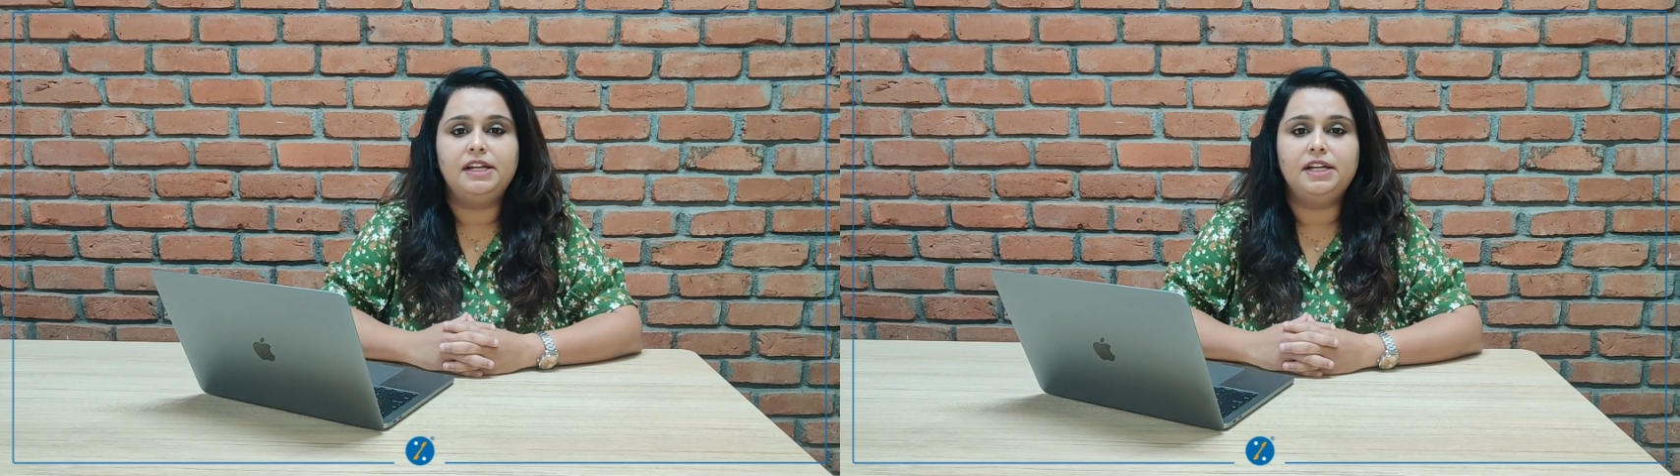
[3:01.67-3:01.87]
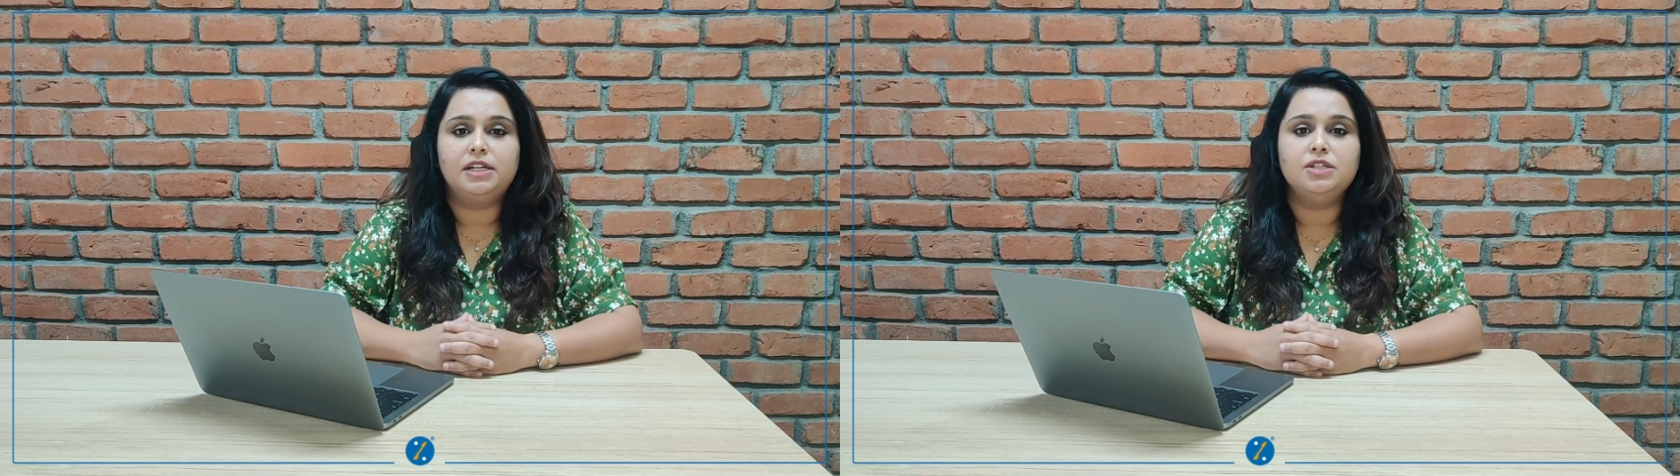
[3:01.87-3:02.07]

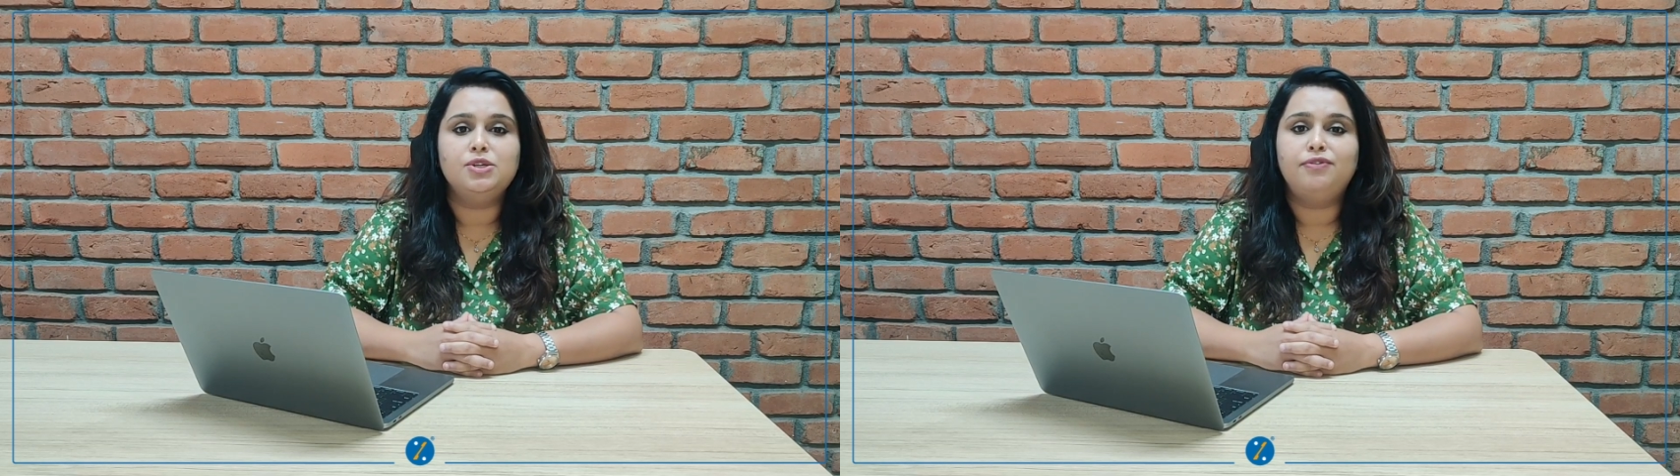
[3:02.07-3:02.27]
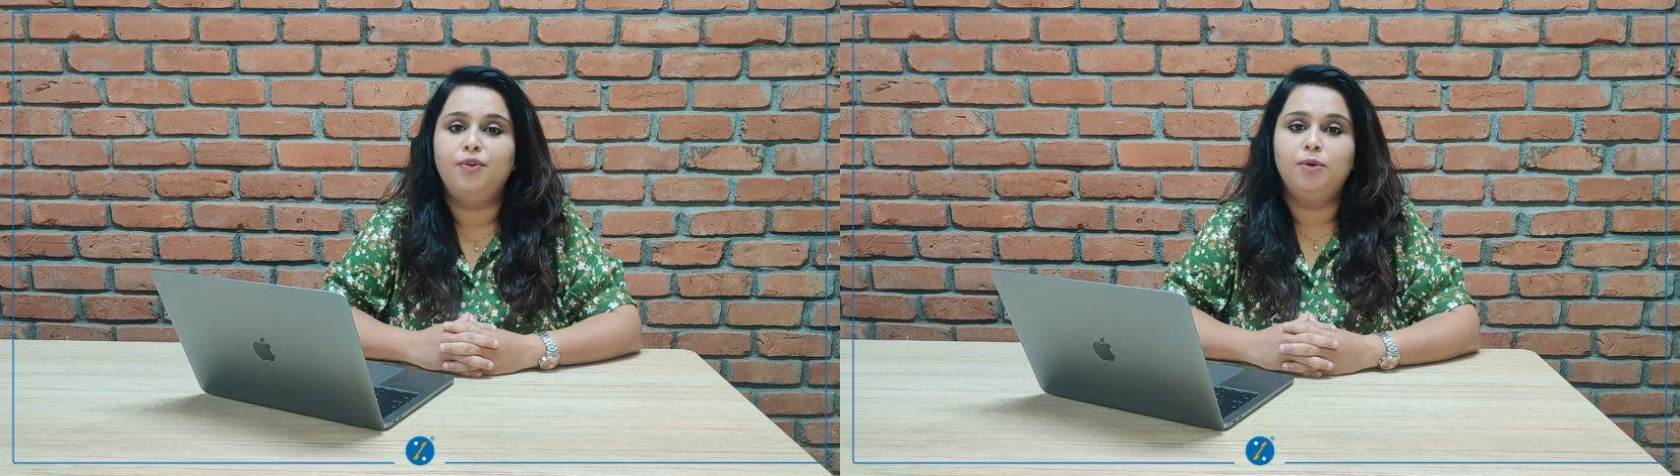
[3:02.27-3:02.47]
returns
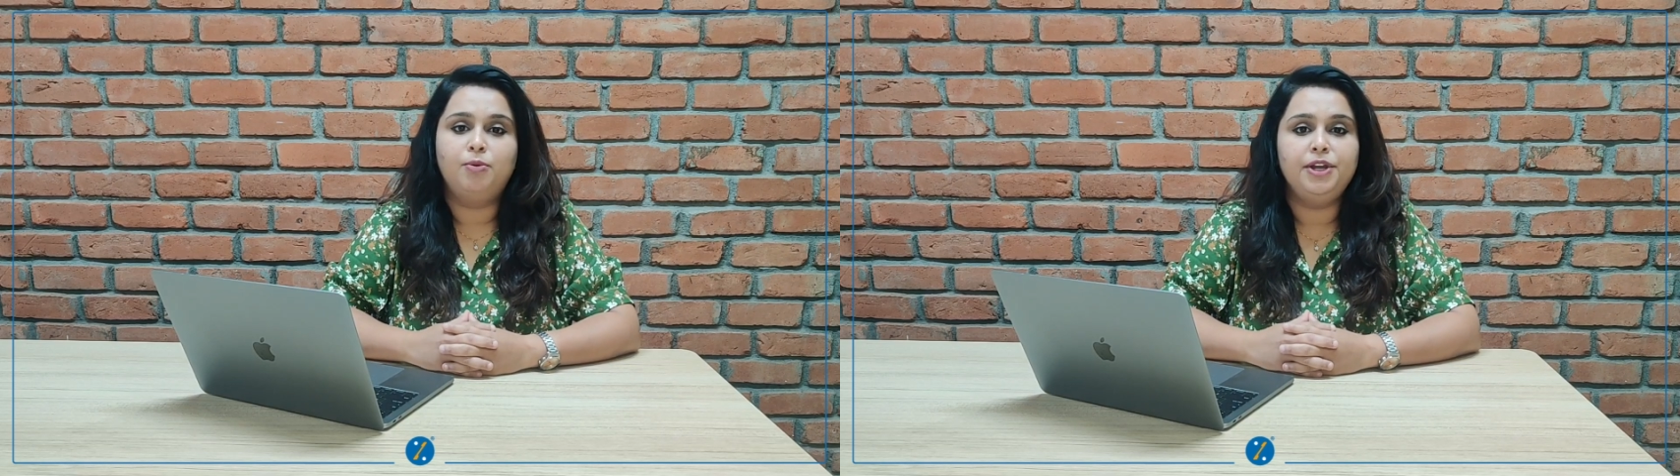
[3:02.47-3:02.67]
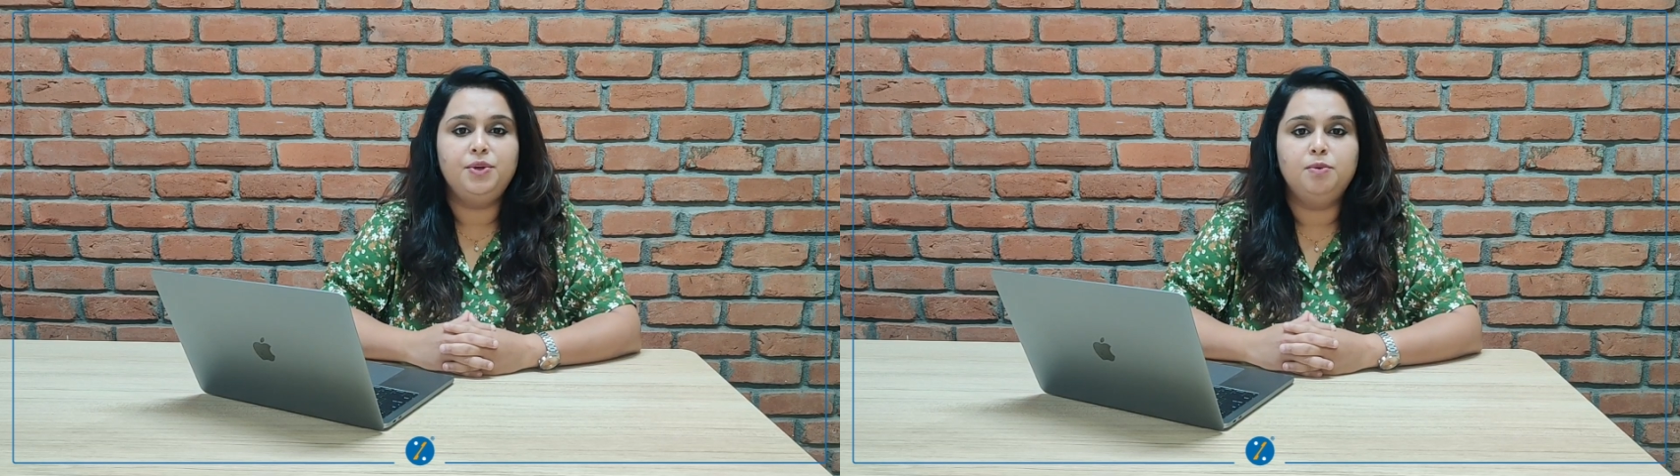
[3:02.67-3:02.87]
of
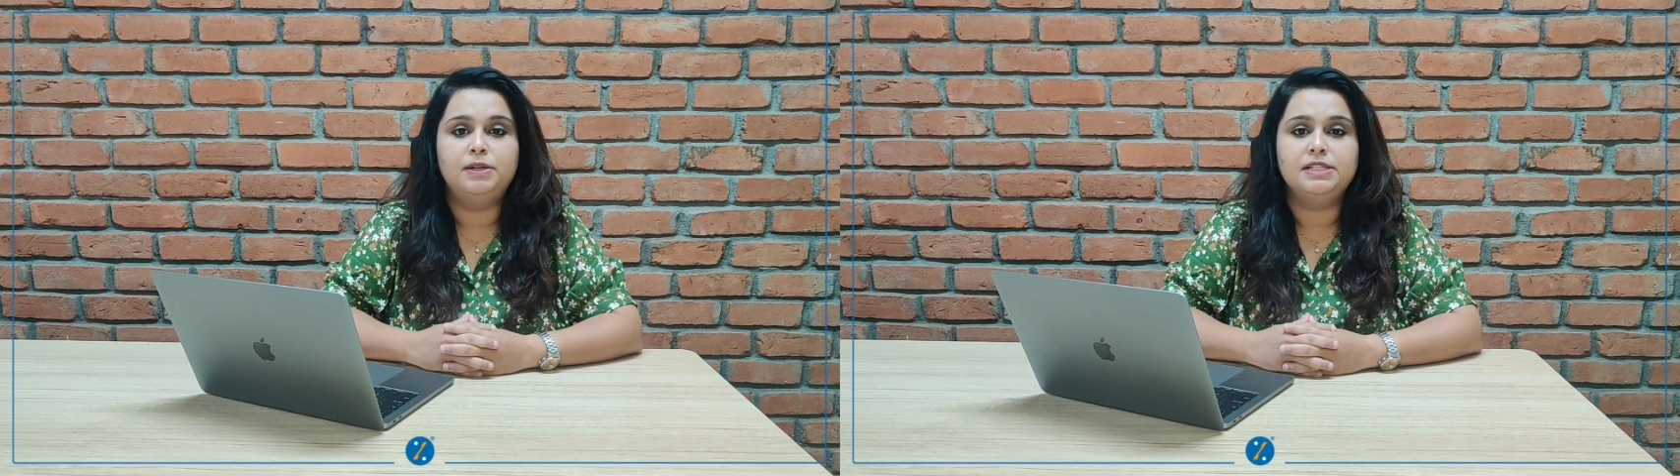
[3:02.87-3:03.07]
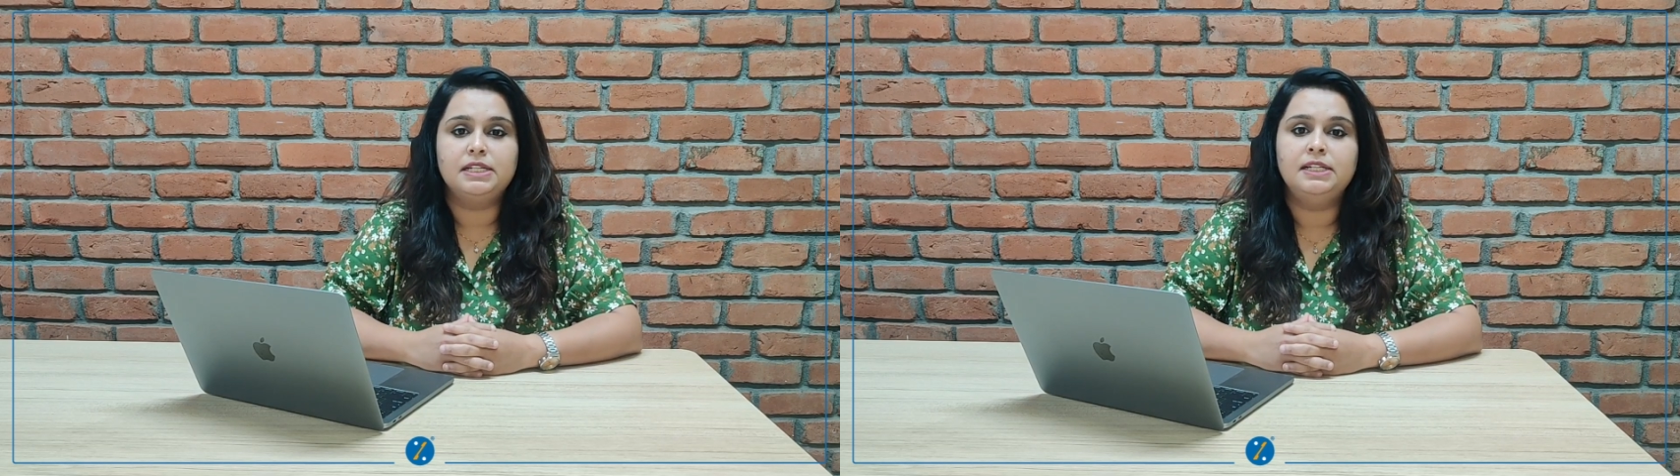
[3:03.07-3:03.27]

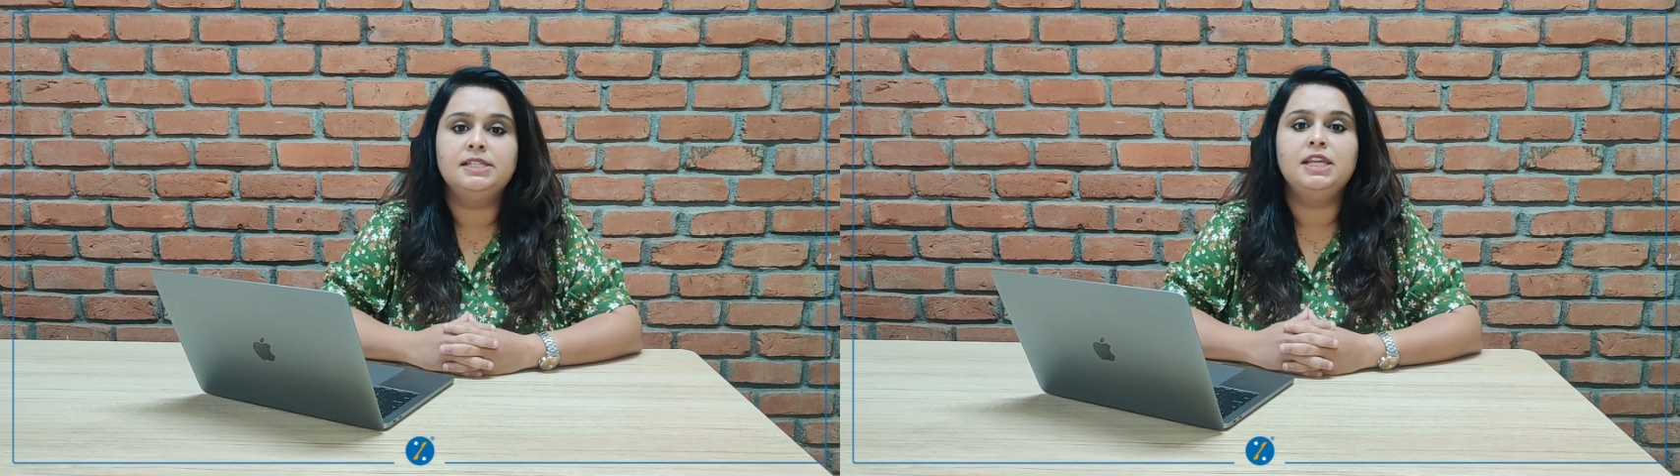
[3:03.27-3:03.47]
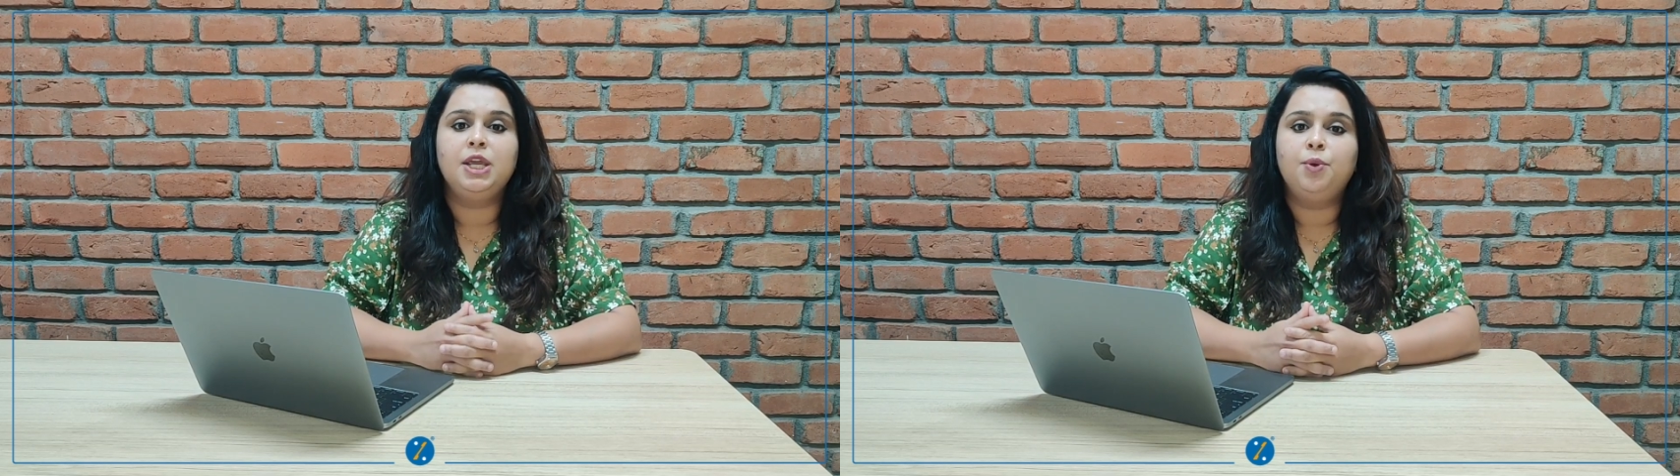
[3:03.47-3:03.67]
4.2% is
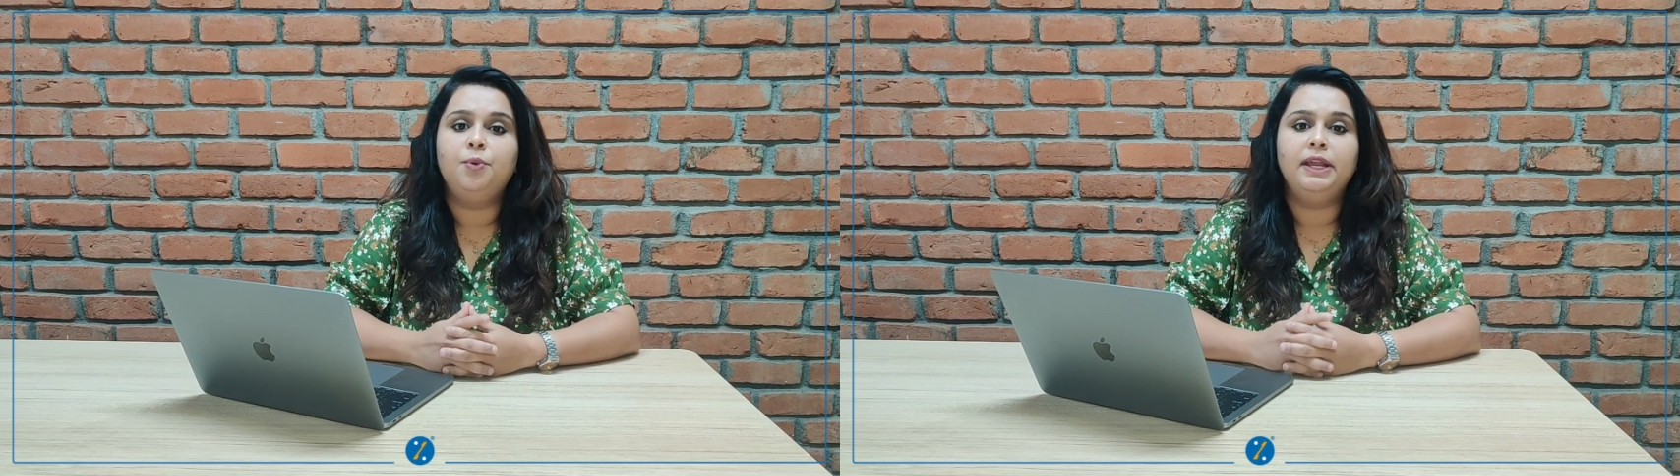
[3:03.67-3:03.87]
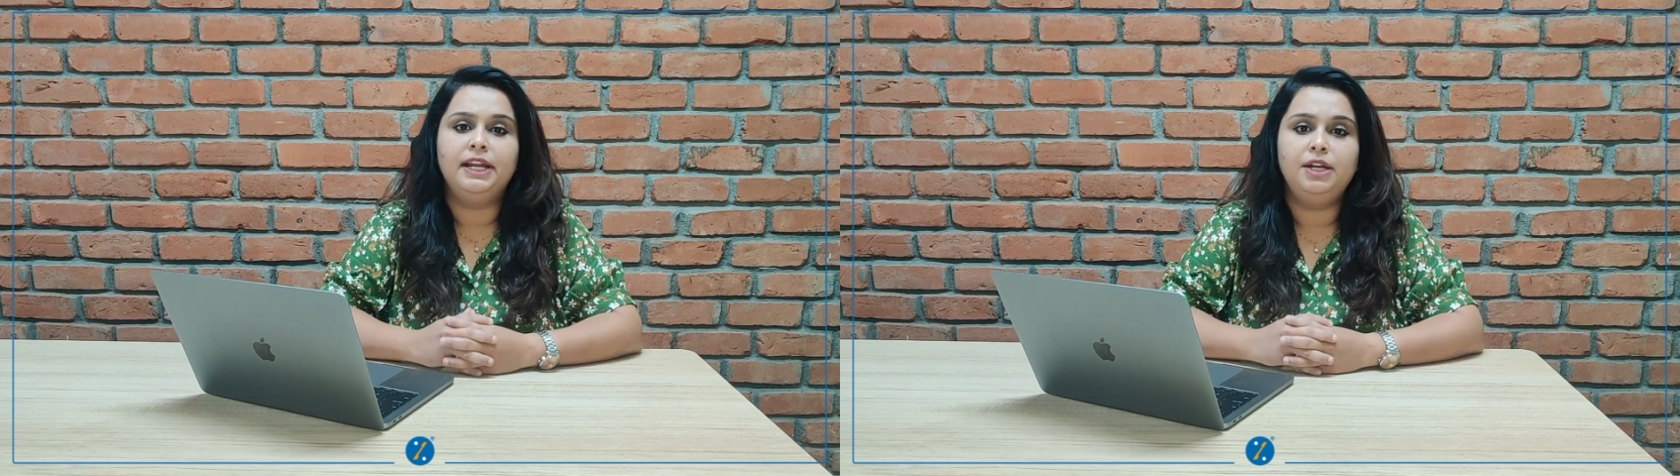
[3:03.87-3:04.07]

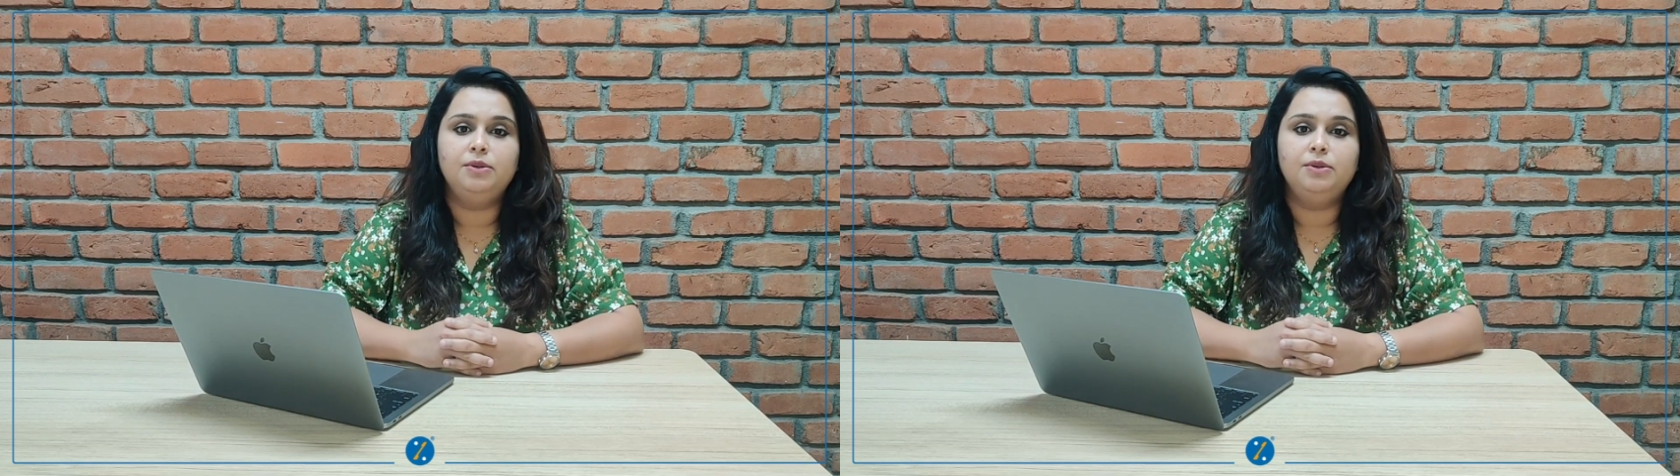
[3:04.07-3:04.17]
equivalent to